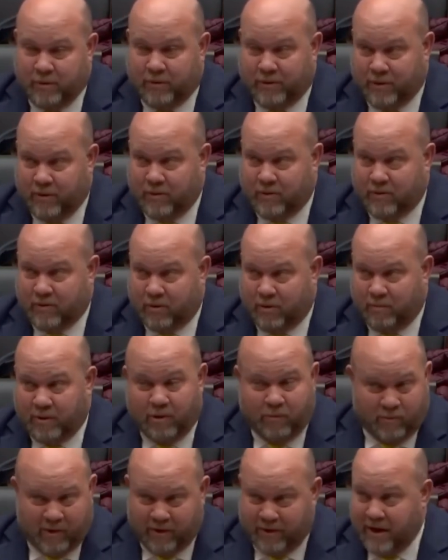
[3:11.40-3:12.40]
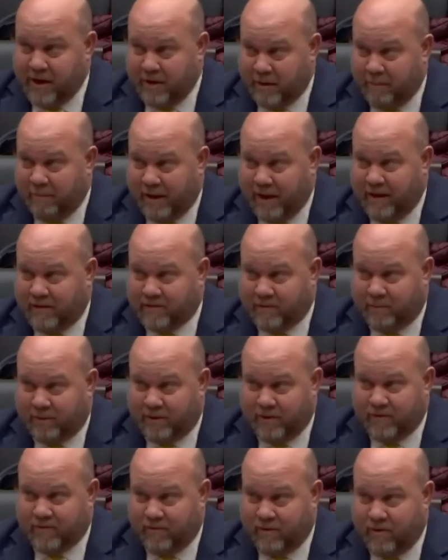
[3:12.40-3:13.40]
to build a new terminal, while not
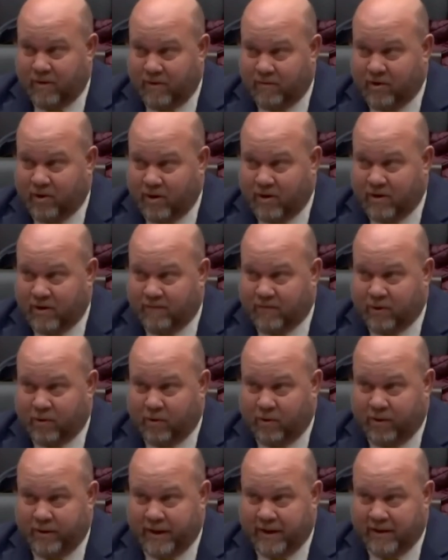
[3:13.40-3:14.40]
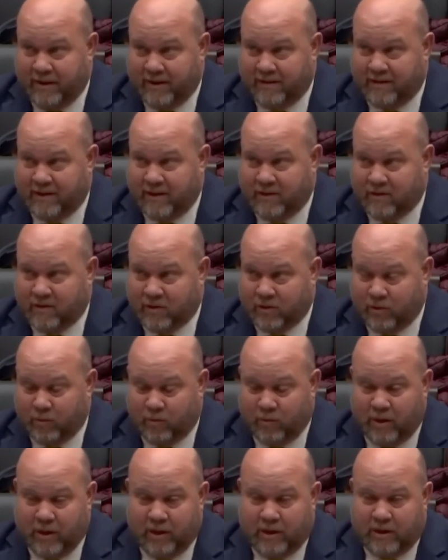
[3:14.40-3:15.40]
impossible, is very, very difficult, and they
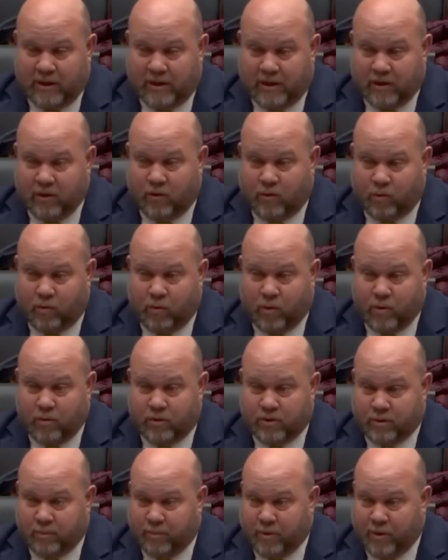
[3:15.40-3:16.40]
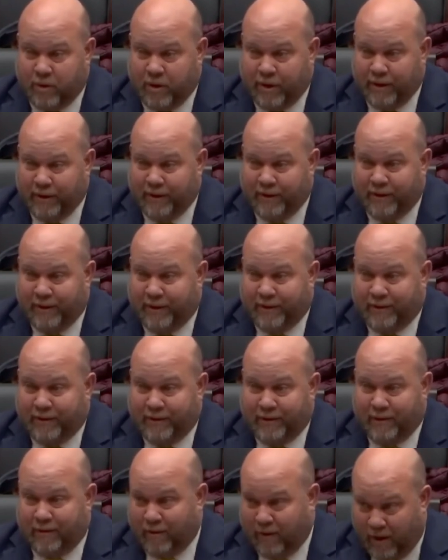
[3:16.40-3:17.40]
tend to encroach
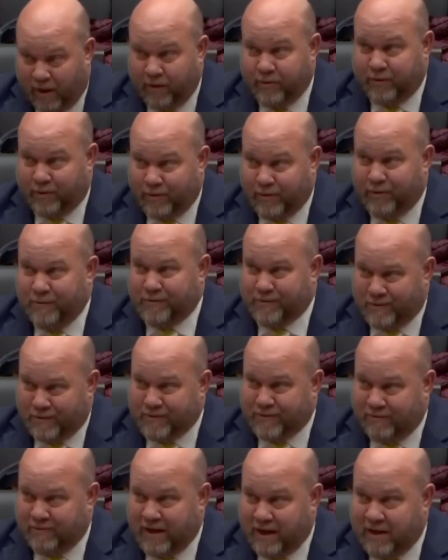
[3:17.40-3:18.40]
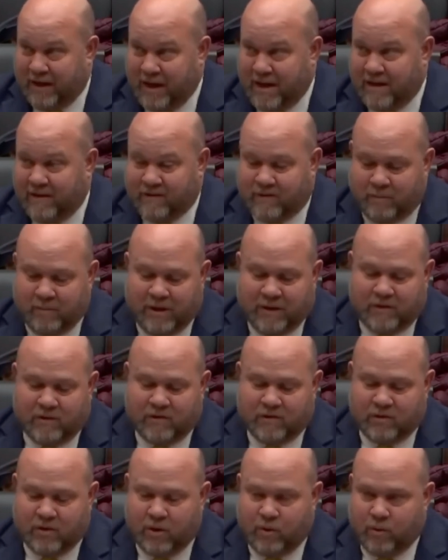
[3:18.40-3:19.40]
upon other users of that land
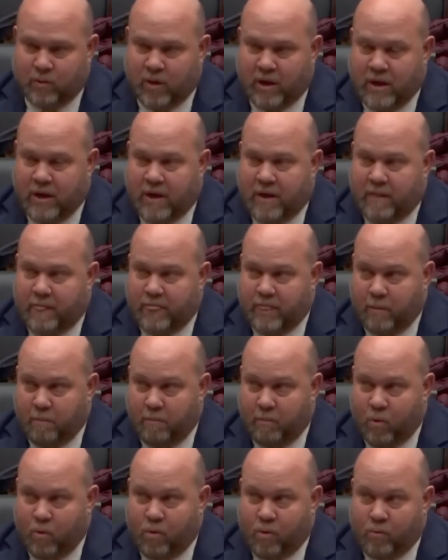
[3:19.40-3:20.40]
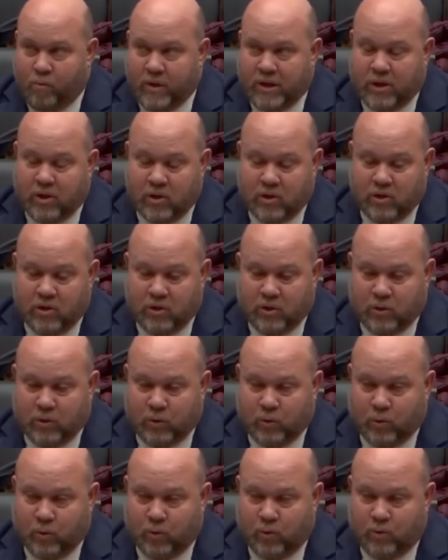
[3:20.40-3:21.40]
space. So the more we
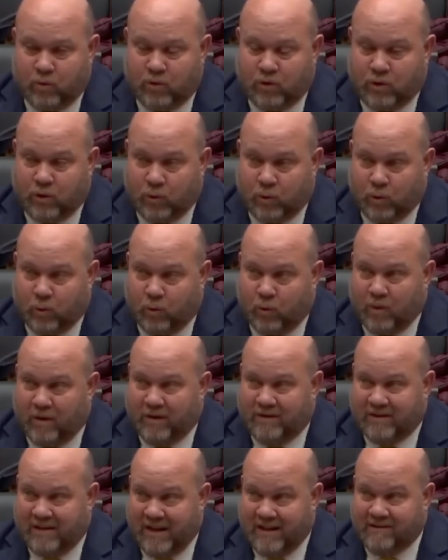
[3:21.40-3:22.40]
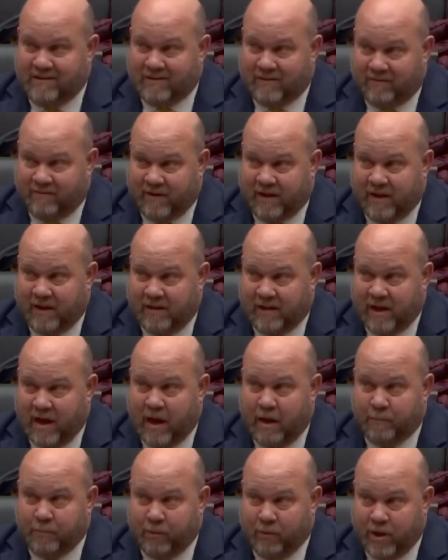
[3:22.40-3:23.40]
can do to
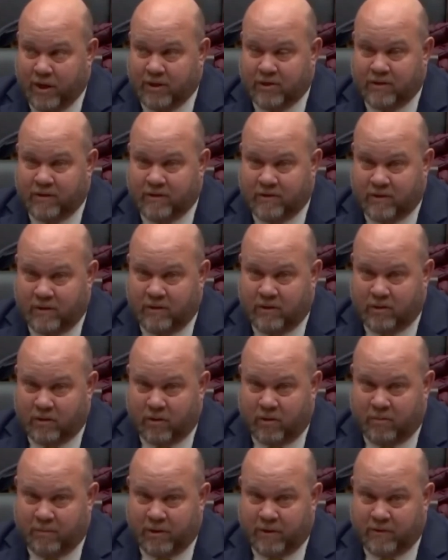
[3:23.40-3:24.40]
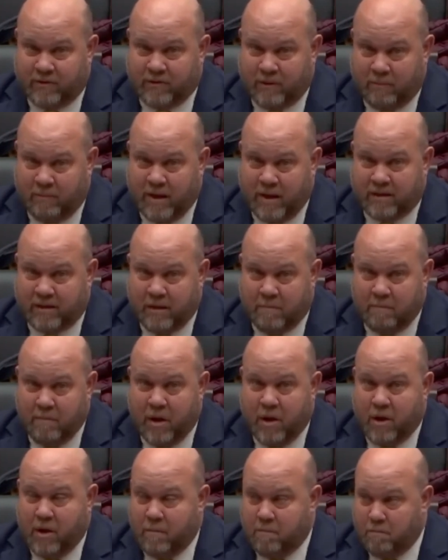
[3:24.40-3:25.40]
densify the operations in the terminals and
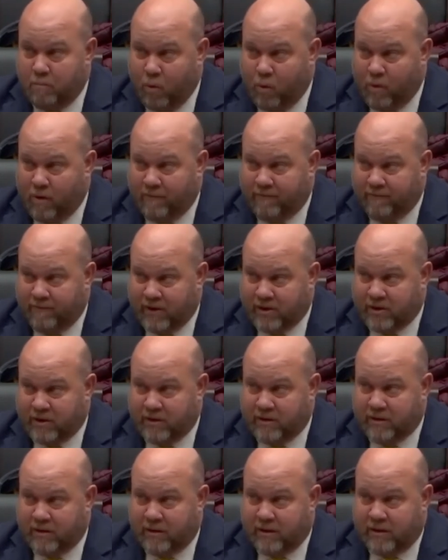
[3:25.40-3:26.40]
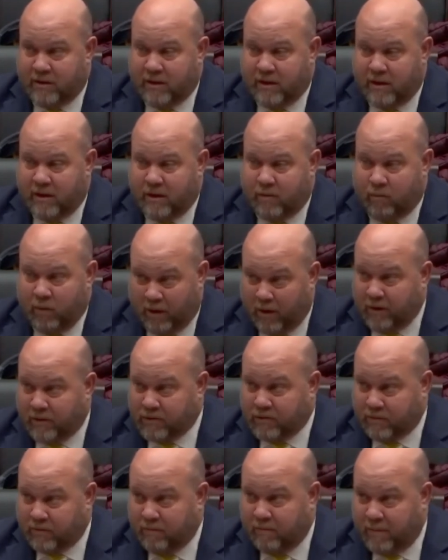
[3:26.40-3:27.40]
make them more efficient,
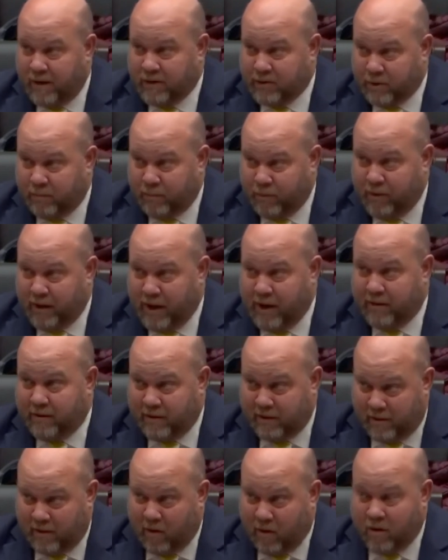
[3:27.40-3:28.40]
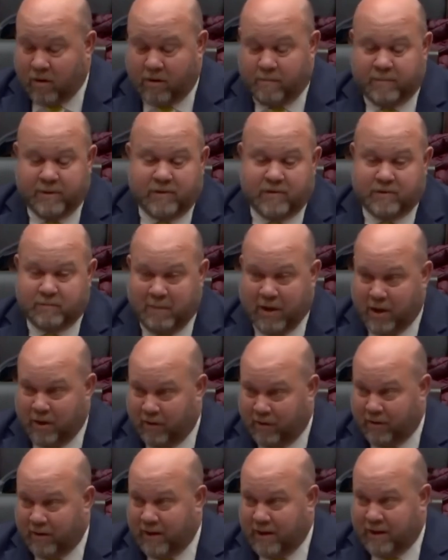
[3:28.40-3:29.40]
while also, I should point out in our
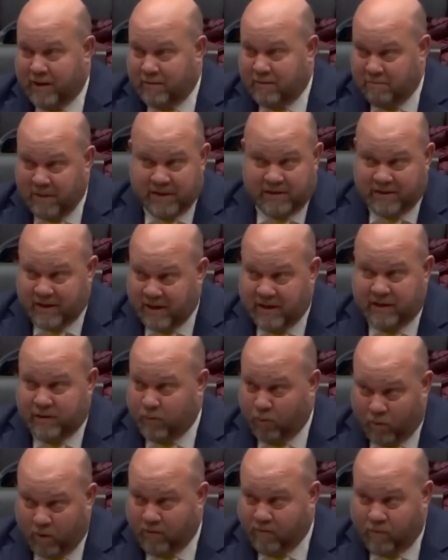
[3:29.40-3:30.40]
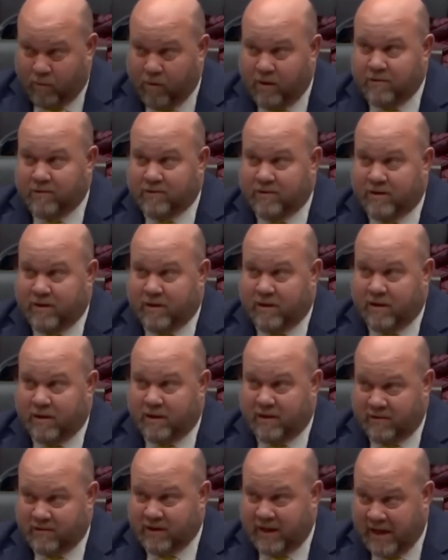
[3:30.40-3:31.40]
company's model, maintaining the
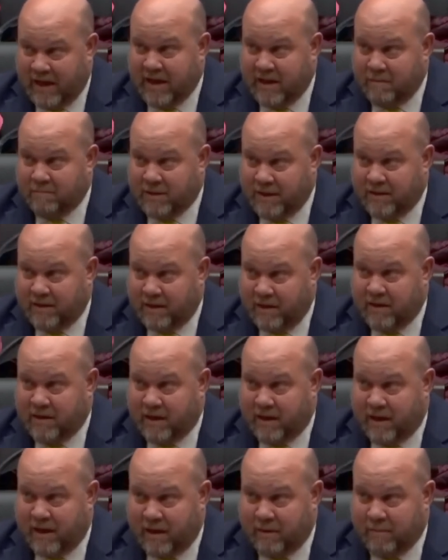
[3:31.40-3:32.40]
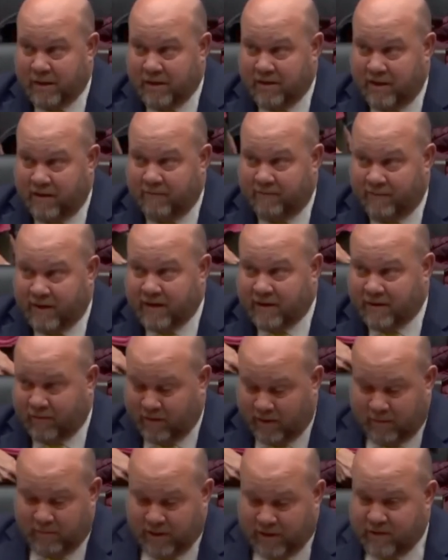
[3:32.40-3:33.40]
workforce, because it can be done and it can be done
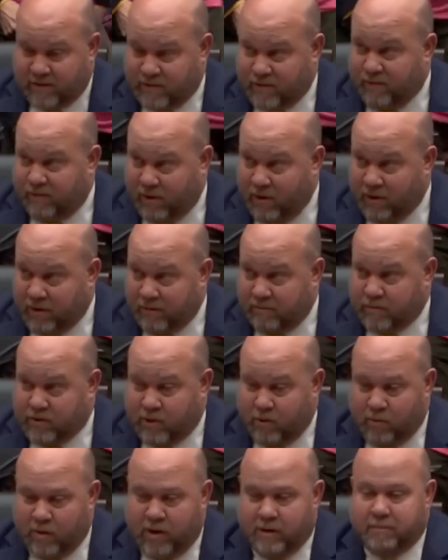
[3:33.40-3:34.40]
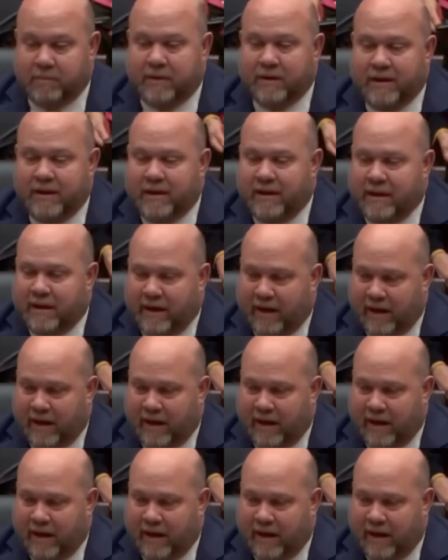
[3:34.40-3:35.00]
effectively because the volumes go up,